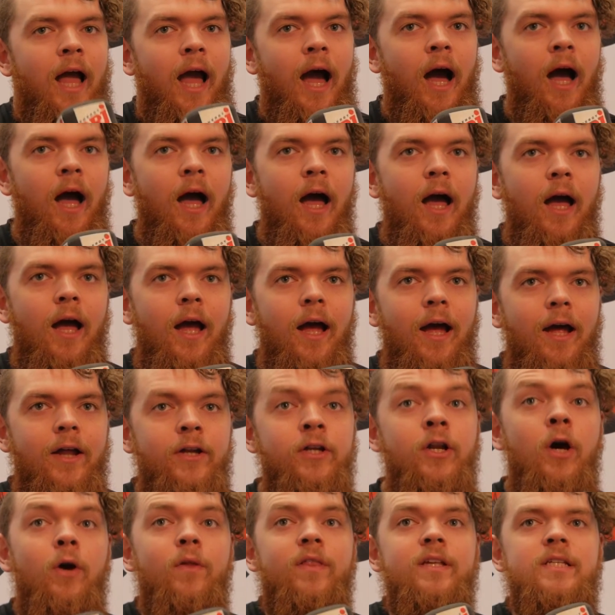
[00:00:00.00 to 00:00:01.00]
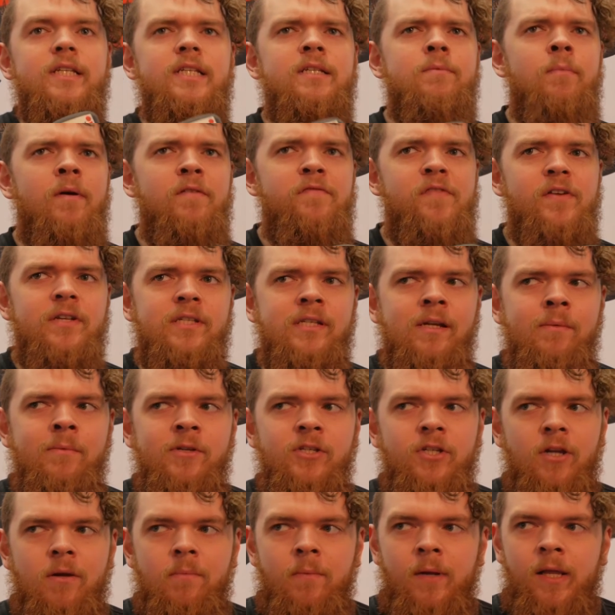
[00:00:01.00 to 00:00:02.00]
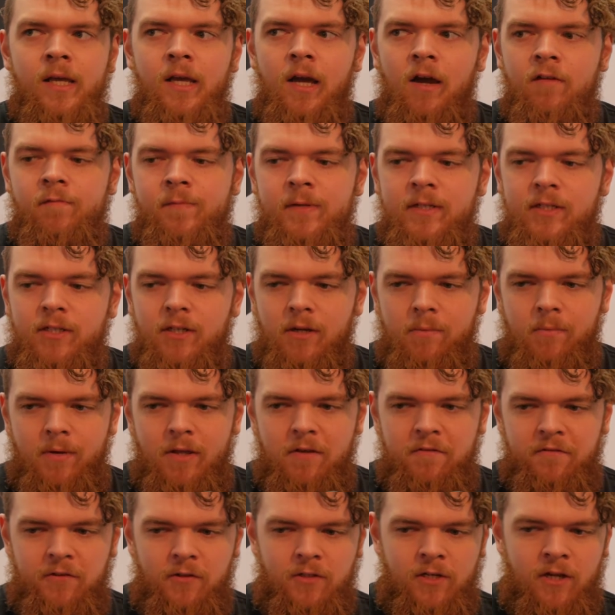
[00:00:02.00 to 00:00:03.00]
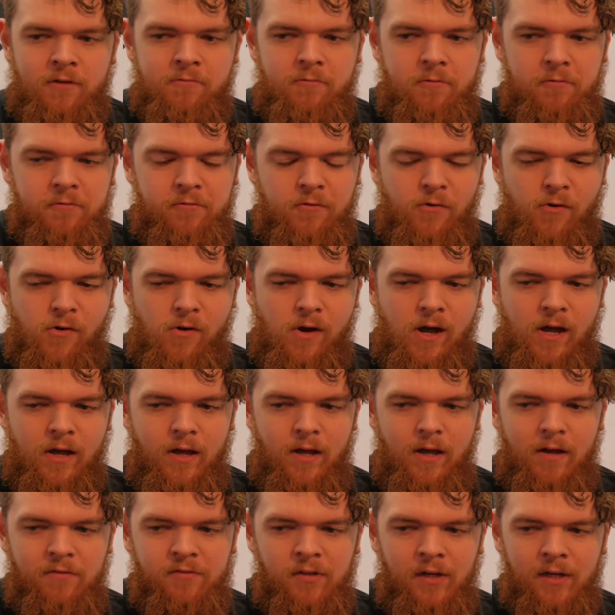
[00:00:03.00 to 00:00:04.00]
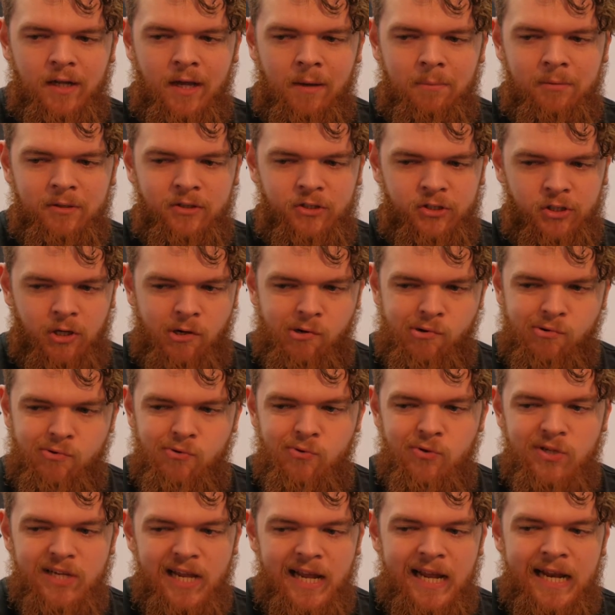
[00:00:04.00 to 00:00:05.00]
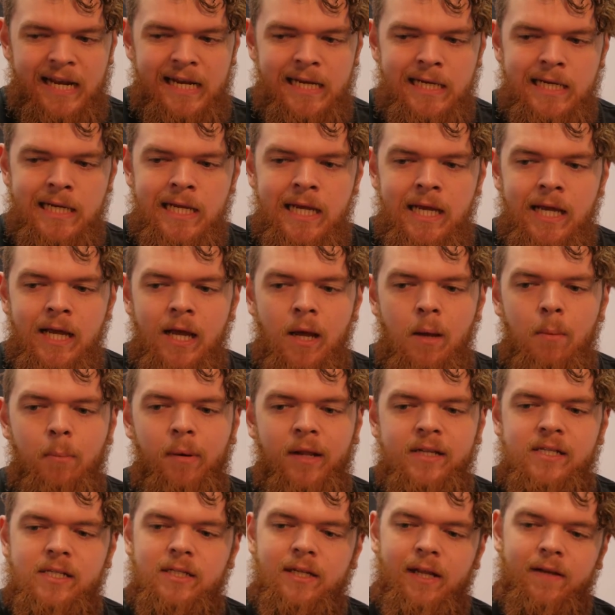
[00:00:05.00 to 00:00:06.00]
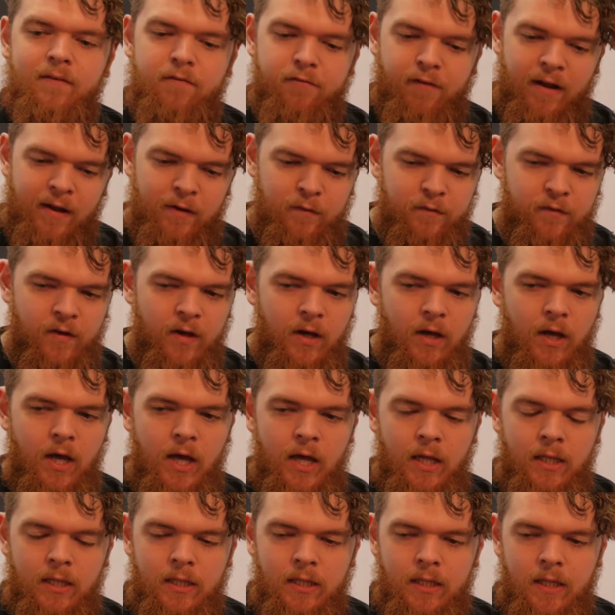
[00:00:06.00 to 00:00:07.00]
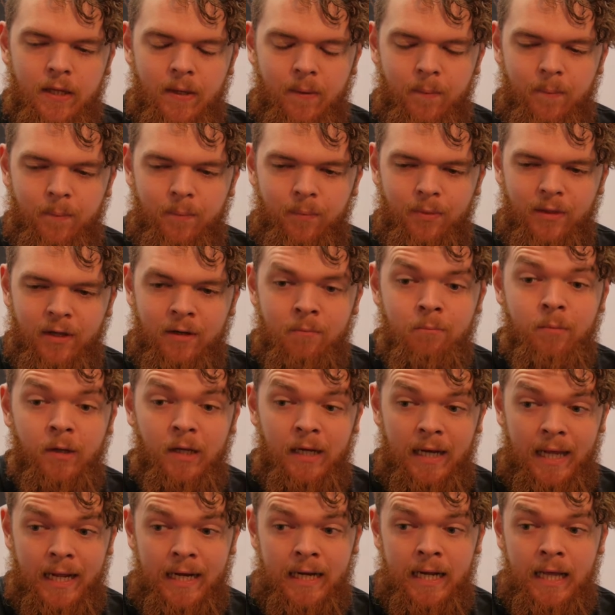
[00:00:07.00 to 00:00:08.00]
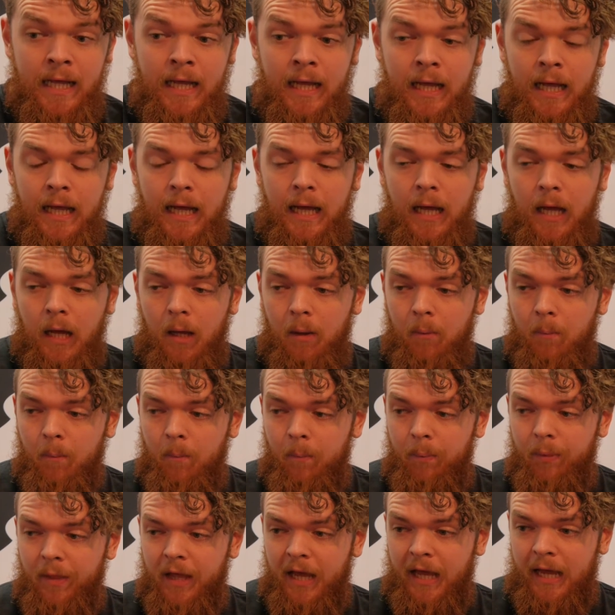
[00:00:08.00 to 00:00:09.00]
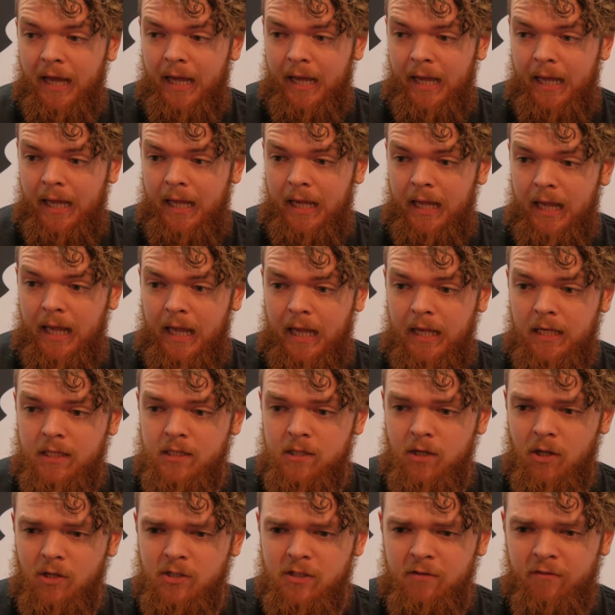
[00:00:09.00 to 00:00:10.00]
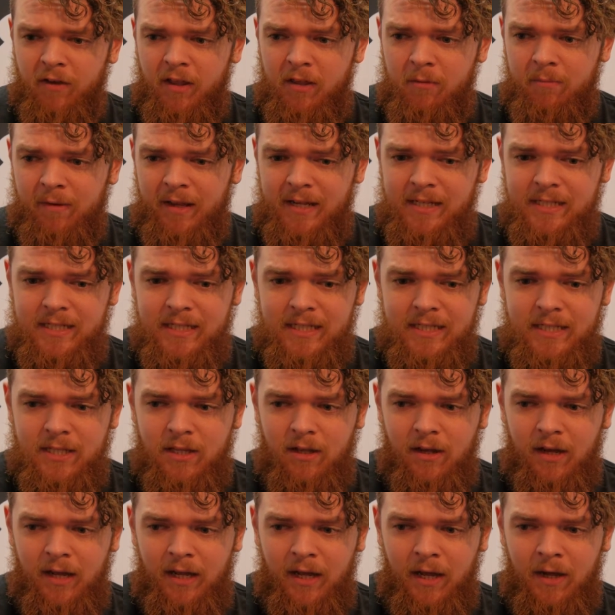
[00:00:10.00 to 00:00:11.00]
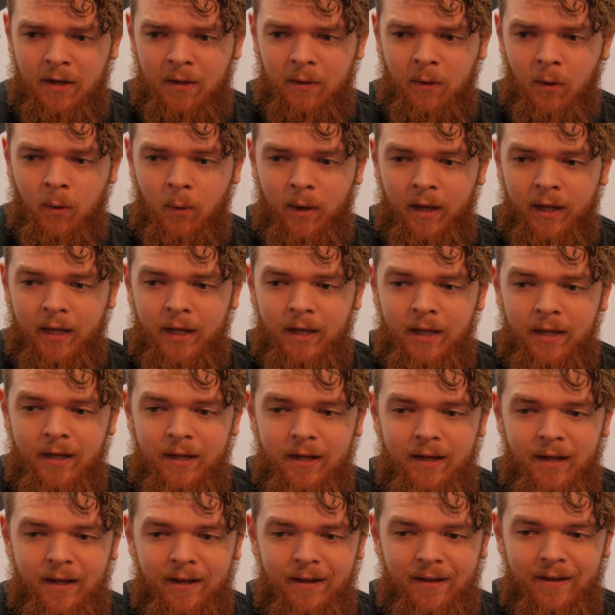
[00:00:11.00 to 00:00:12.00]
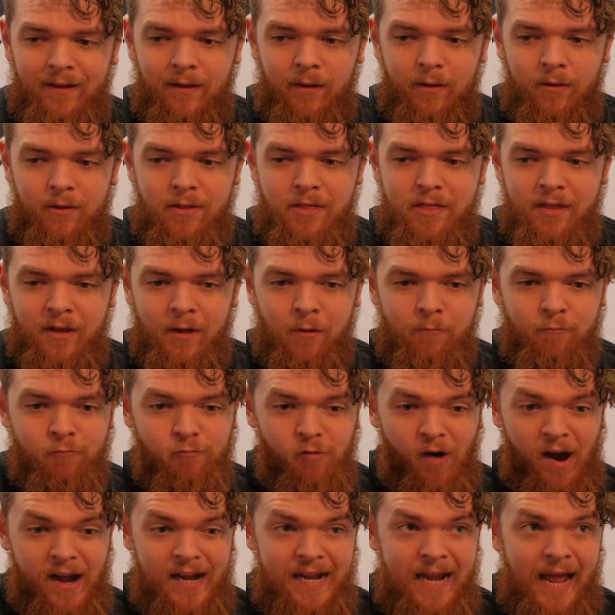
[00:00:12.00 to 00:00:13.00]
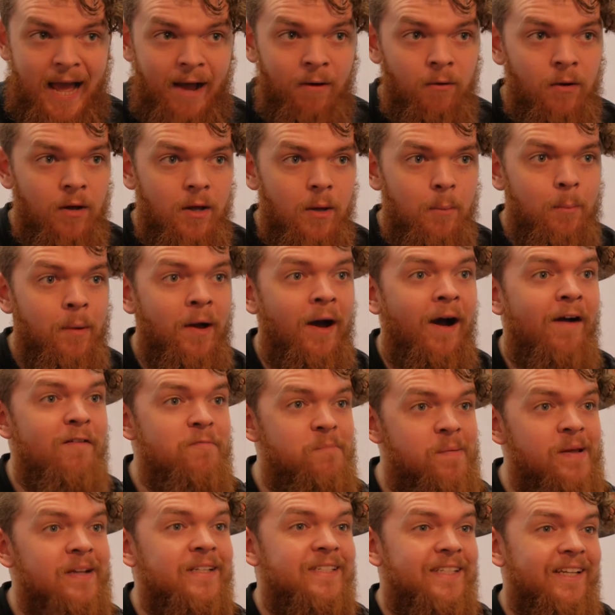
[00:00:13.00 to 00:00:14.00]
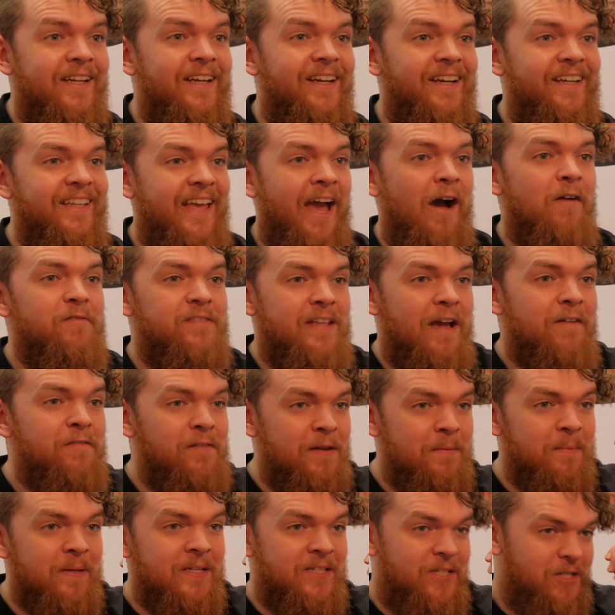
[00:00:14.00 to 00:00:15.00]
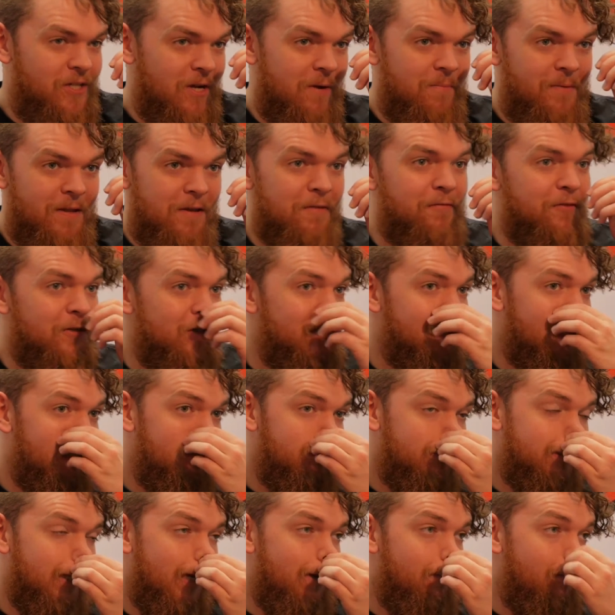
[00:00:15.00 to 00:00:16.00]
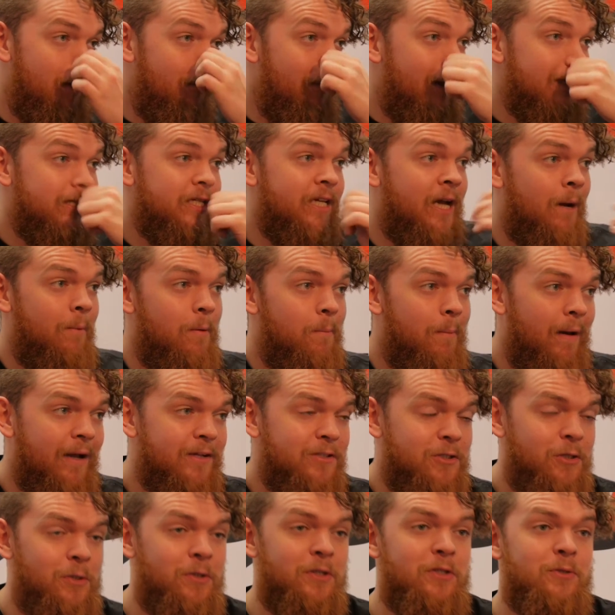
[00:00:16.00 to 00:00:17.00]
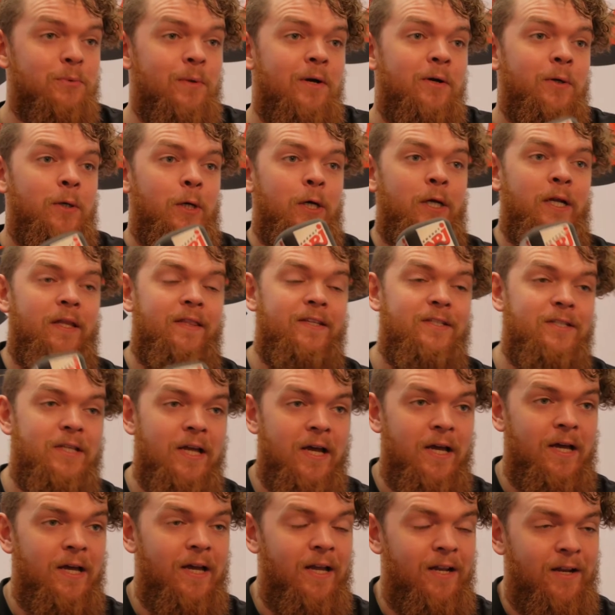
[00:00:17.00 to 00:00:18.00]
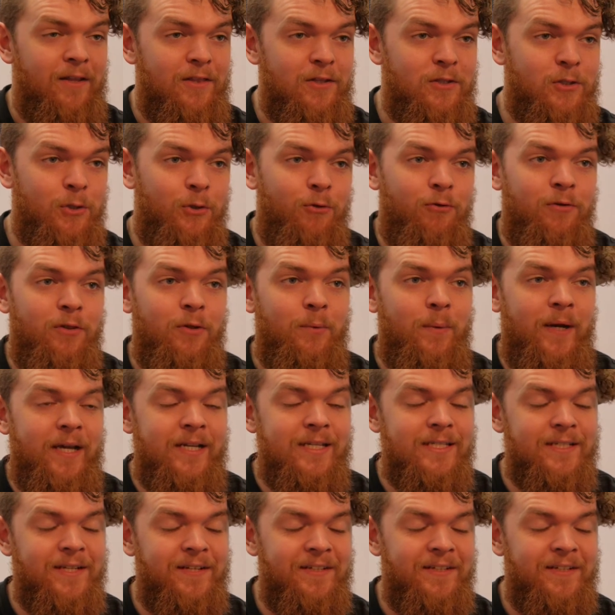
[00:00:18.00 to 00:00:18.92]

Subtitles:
No, this isn't my first time in Germany. I've been to Germany a few times before. I've done a couple of shows in places like Frankfurt and Berlin, and lots of other places that I can't quite think of right now. But I've definitely been to Germany a few times. I'm actually coming back soon as well. Got another tour on the way.